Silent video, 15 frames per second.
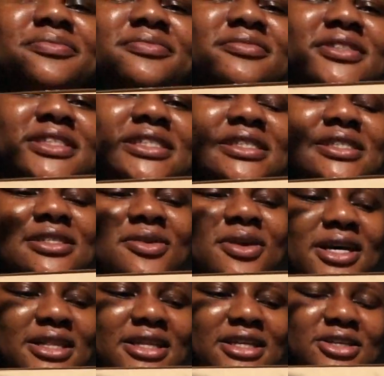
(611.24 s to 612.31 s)
This is the
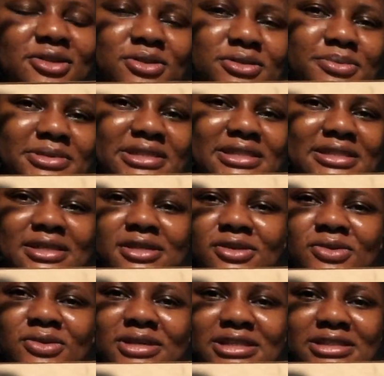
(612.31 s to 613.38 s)
one that he was busy saying
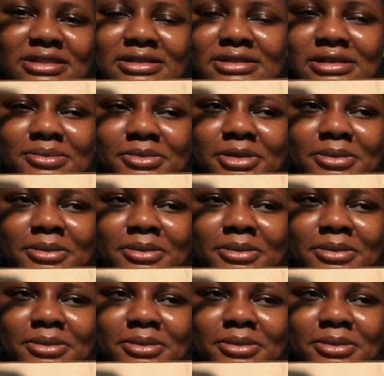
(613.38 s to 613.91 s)
no, he didn't send me a